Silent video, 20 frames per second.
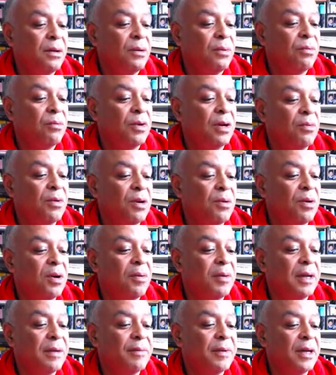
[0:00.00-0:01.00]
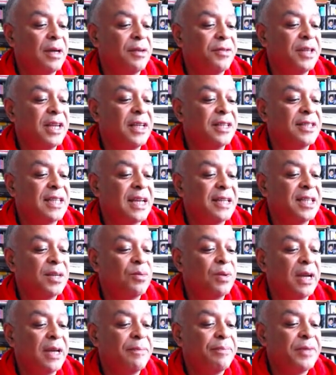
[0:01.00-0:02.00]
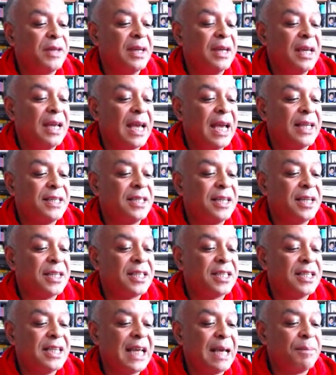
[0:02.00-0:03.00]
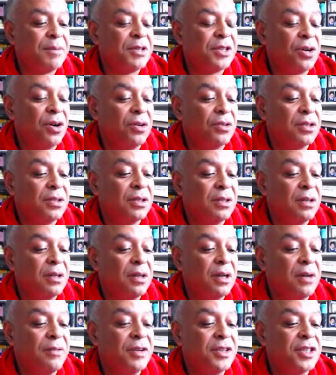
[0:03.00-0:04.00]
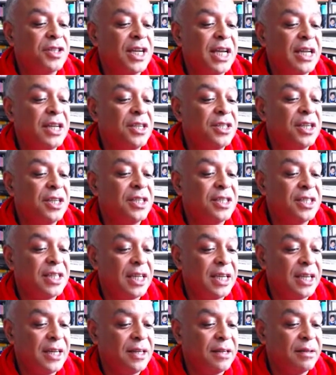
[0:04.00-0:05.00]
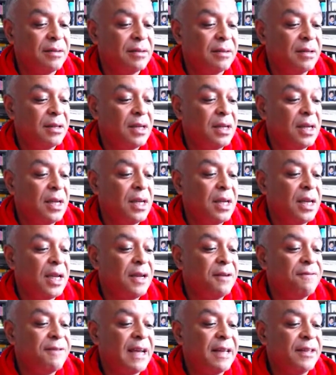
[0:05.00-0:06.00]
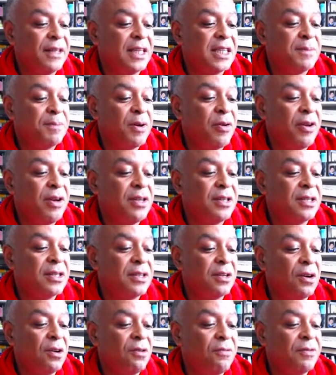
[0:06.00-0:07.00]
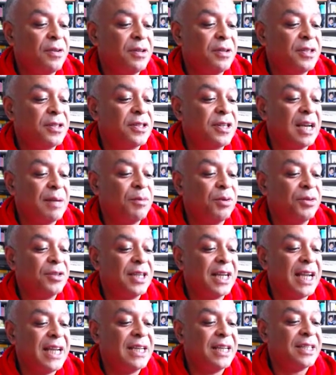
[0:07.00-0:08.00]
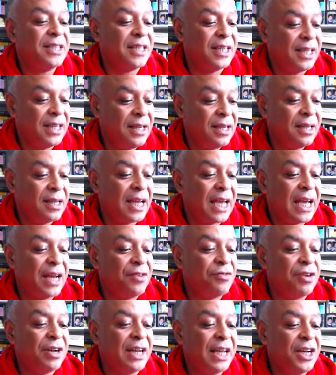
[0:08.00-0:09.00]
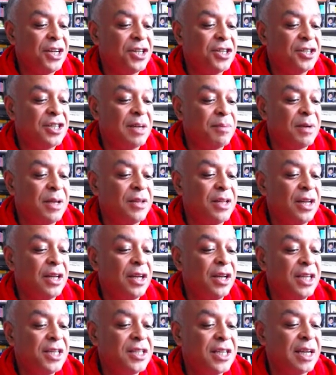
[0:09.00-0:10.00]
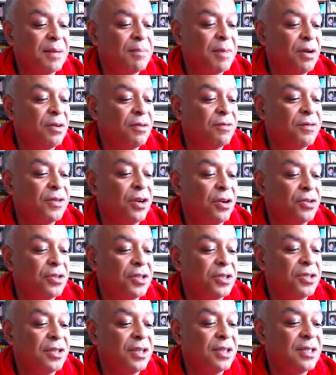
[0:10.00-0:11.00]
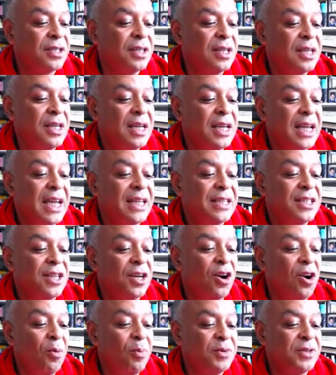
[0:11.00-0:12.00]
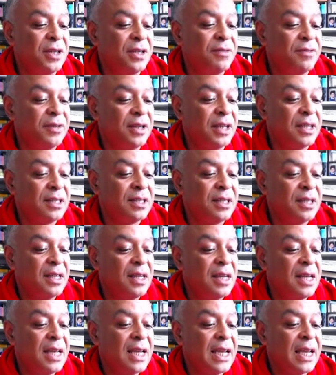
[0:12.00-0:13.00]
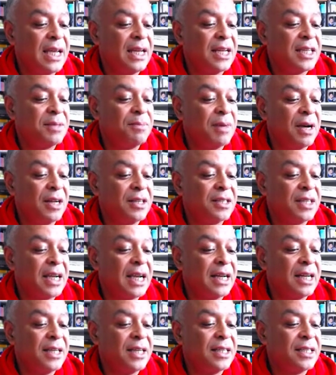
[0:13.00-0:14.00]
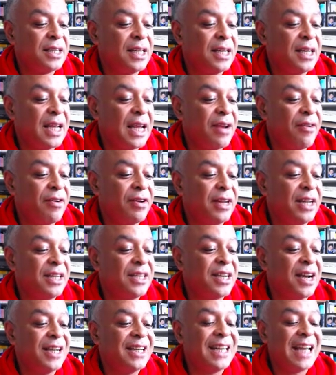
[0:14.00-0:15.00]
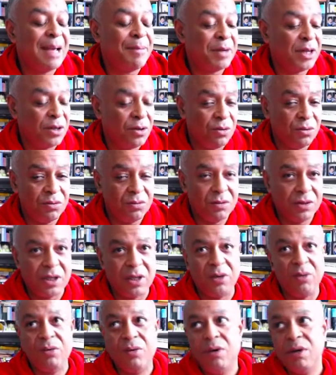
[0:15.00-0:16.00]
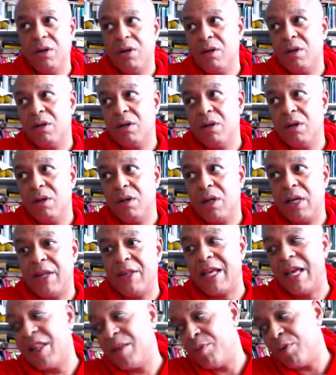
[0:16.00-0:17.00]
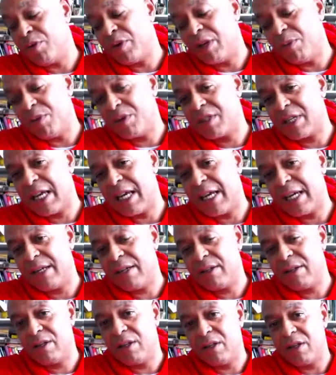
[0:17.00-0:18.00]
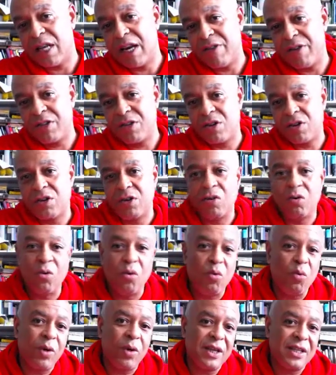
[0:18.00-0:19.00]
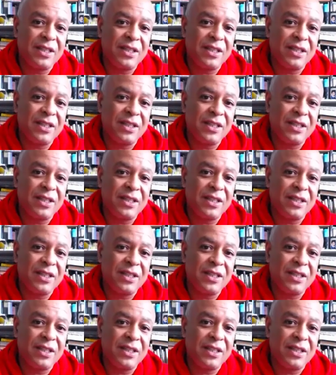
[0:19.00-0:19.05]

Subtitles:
Right, where were we? Thinking static way, as in a snapshot of a changing scene. In fact, the experience of simultaneity and relationship in the holistic mode of consciousness is the opposite of this. inasmuch as it is inherently dynamical. So in the other book, he was saying that Aristotle always